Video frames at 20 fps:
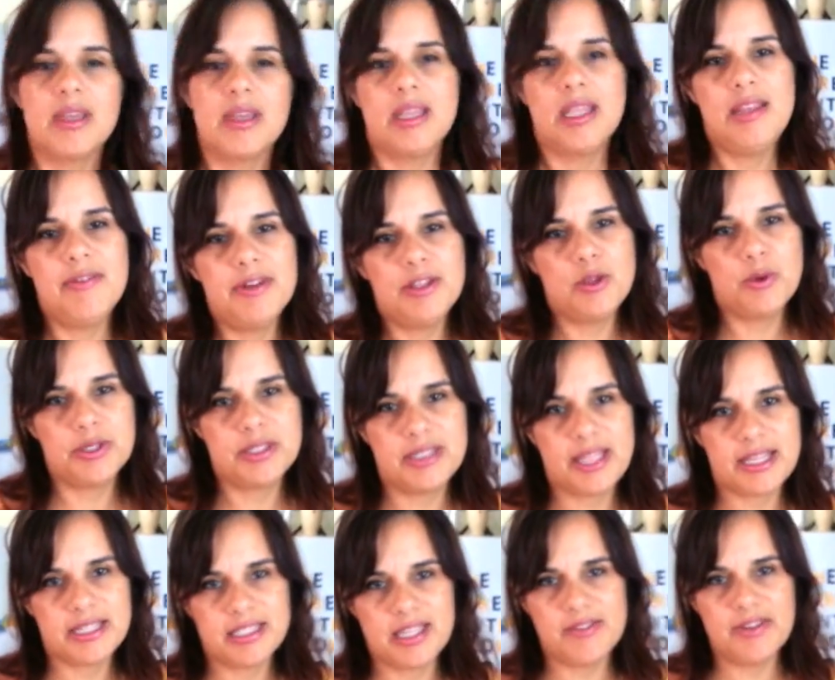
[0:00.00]
even though it's
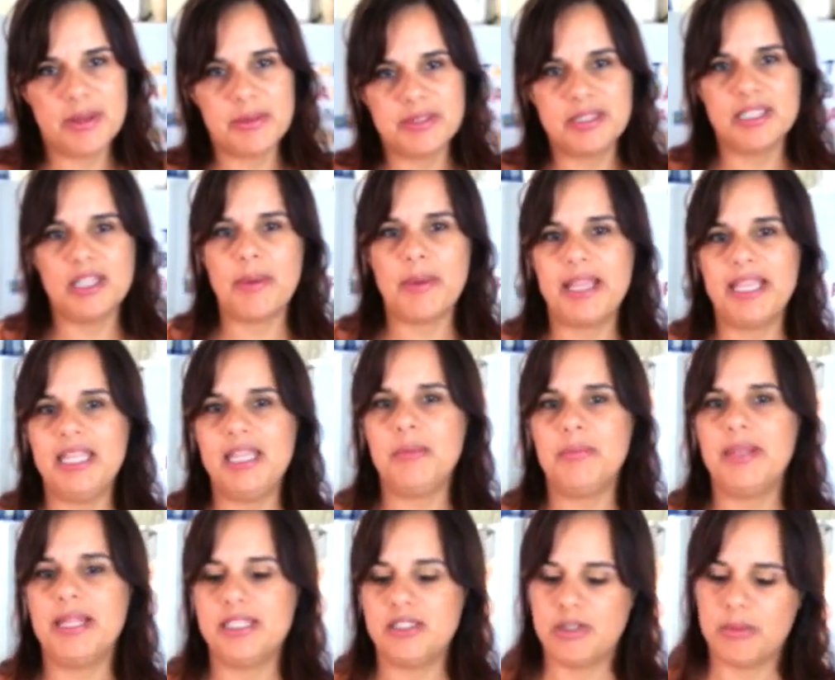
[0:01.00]
Thanksgiving, I'm still on my eating
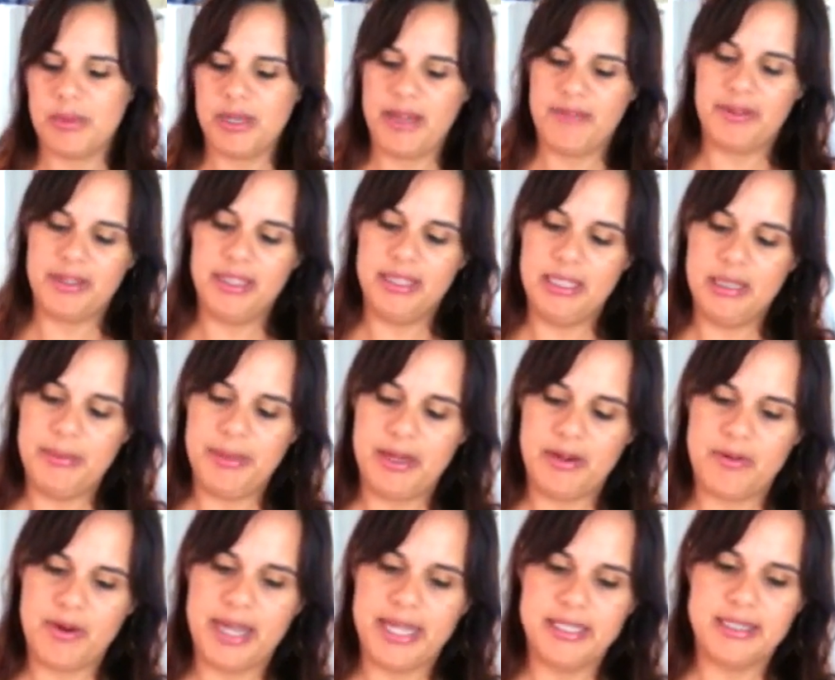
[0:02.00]
plan. So I'm going to have a little bit of
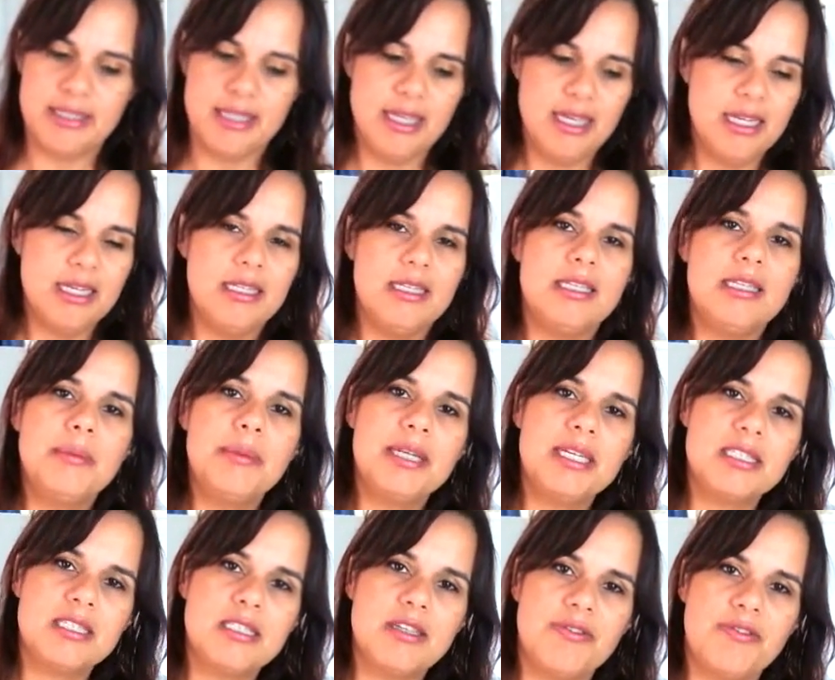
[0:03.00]
rice, a little bit of
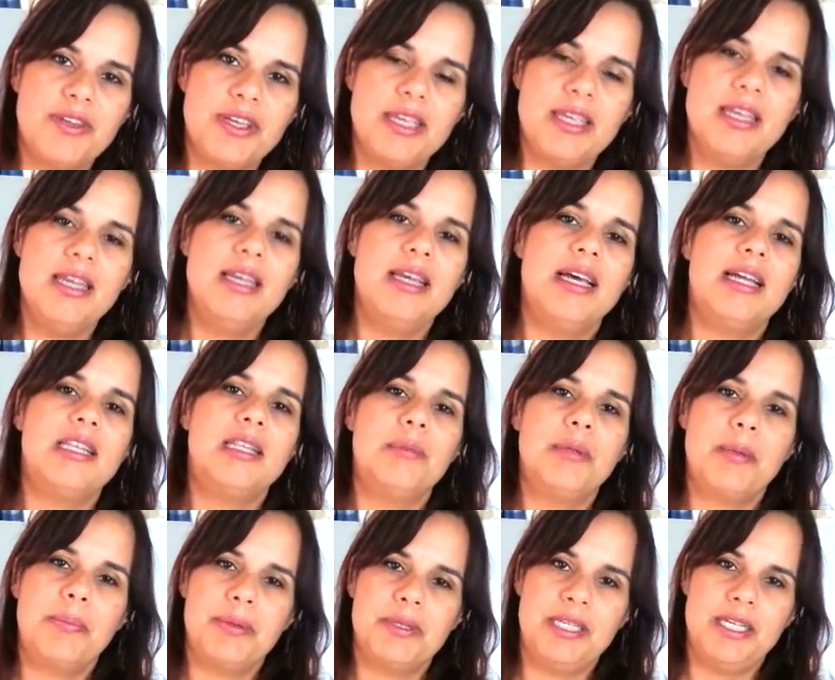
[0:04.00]
stuffing, a little
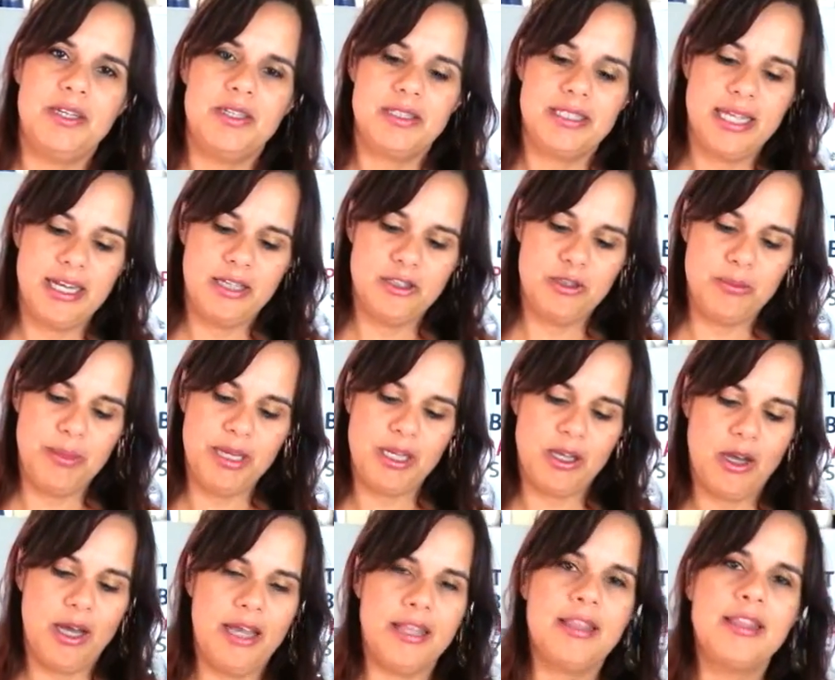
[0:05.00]
bit of potato salad to make
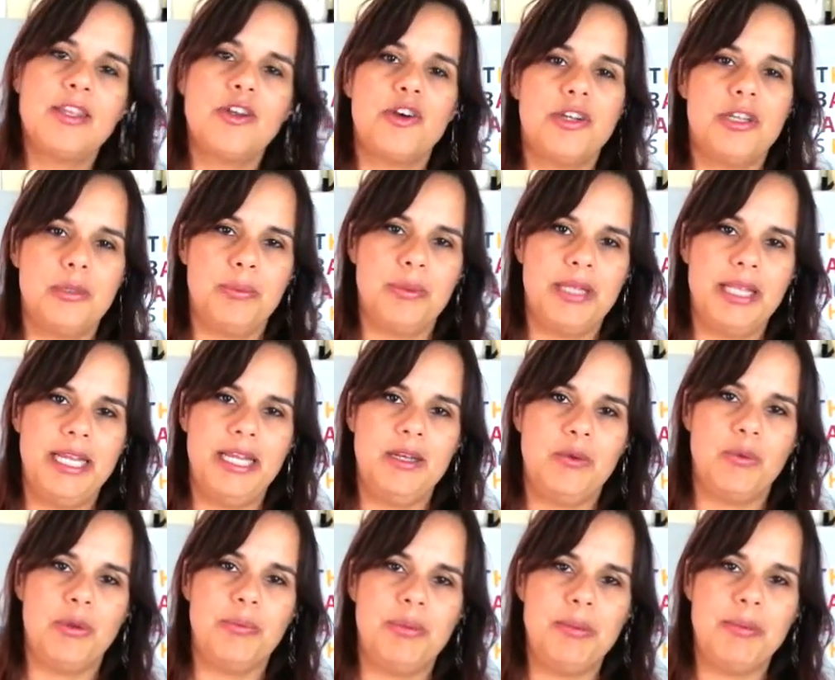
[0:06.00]
a third of the plate
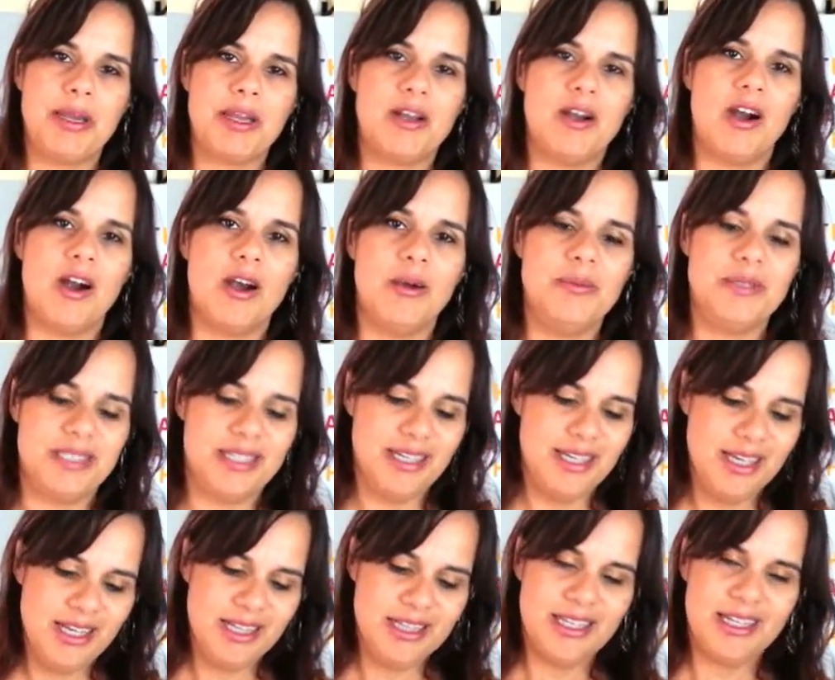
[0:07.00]
will be my carbs.
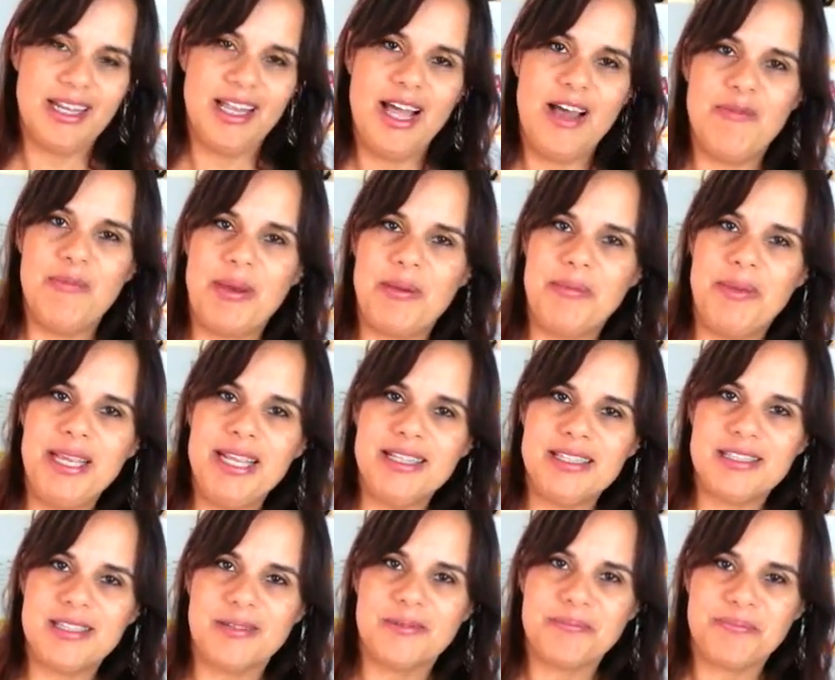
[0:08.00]
Then I'll have my
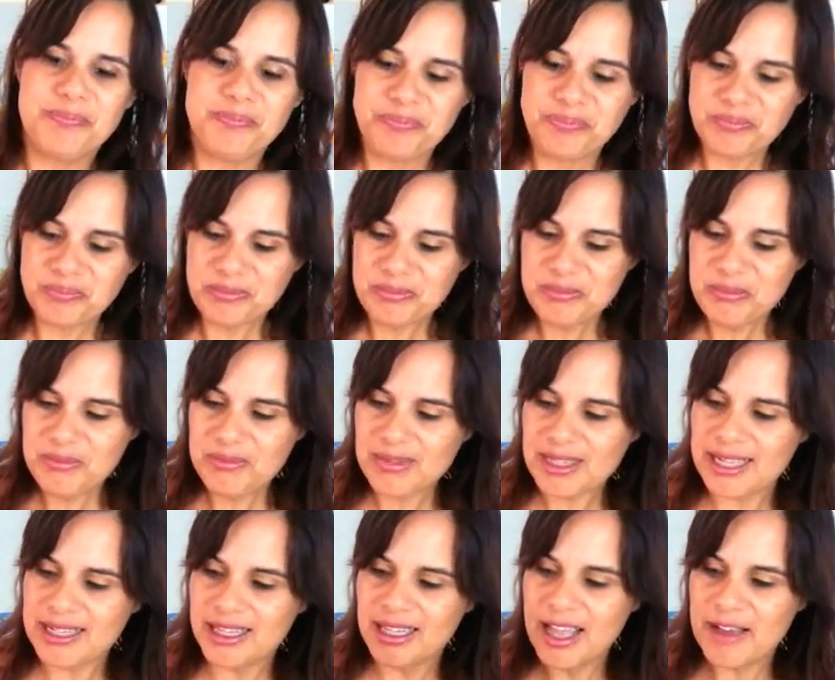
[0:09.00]
meat,
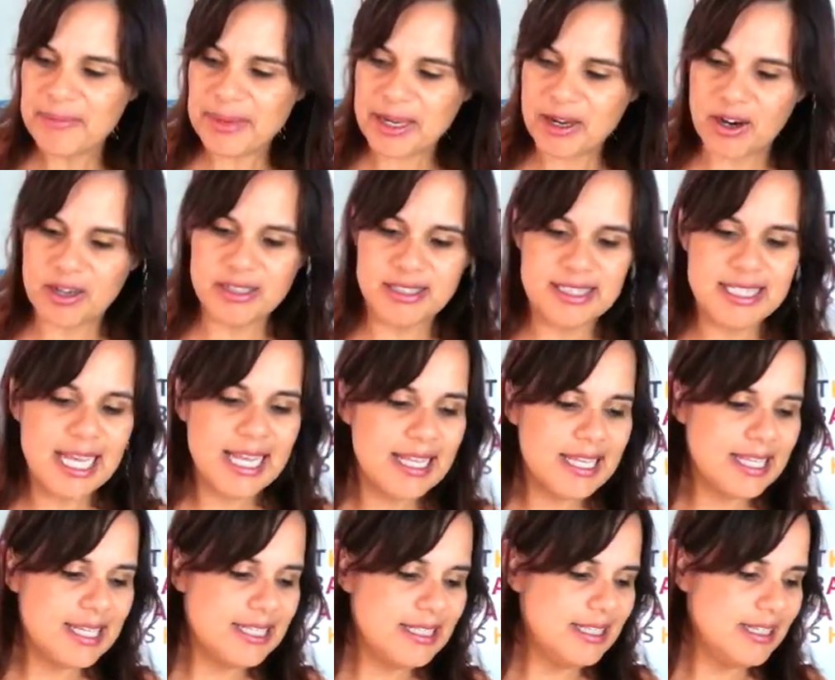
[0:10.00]
and then I'll have my garden
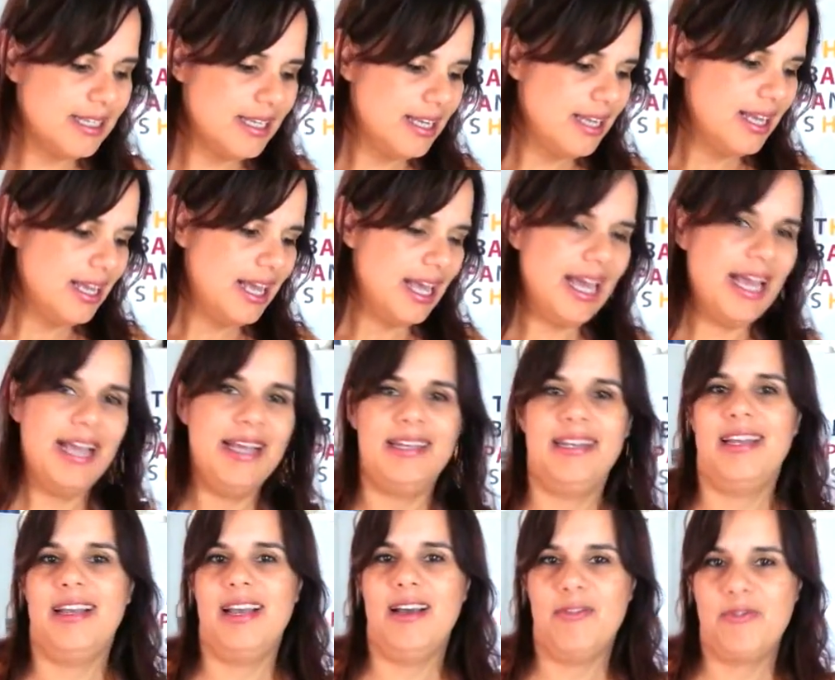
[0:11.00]
salad,
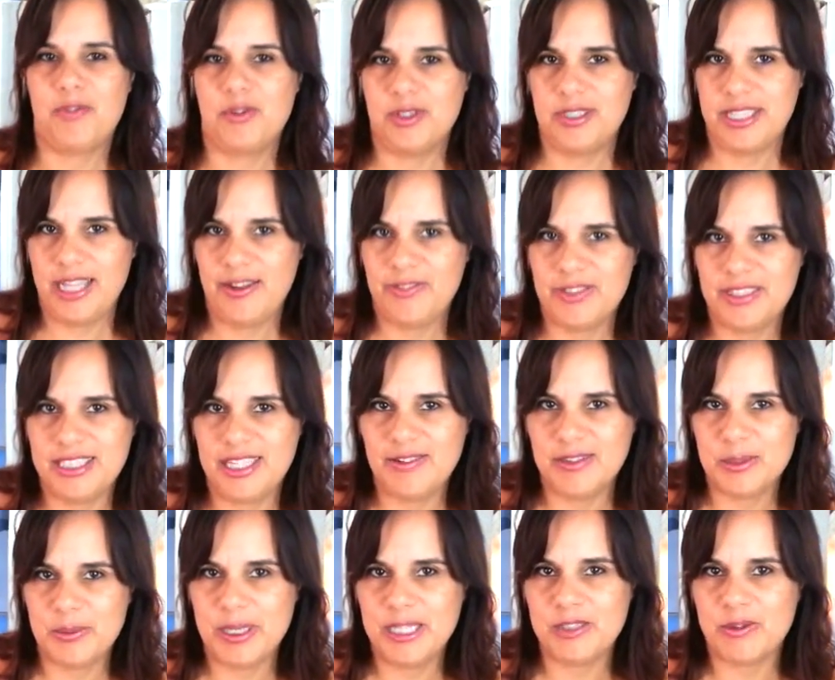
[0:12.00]
and of course I'll have to
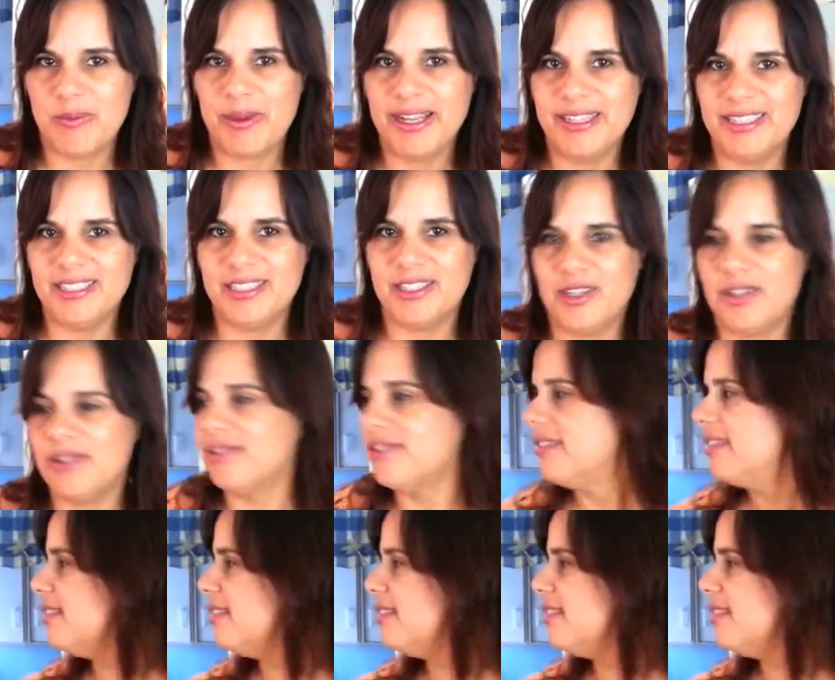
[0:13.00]
save space for my dessert